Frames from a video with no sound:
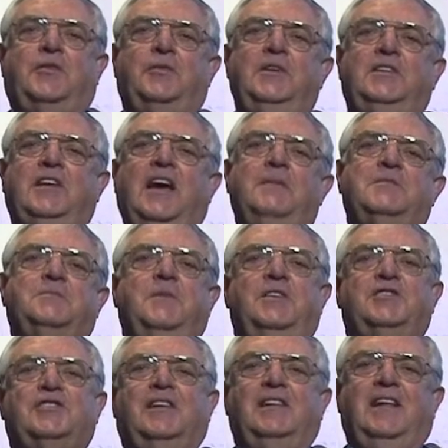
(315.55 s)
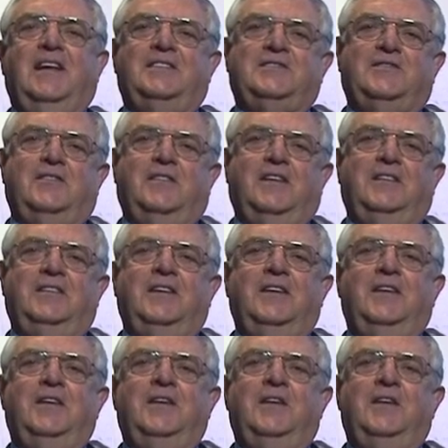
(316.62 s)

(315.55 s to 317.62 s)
is a three-time space shuttle astronaut.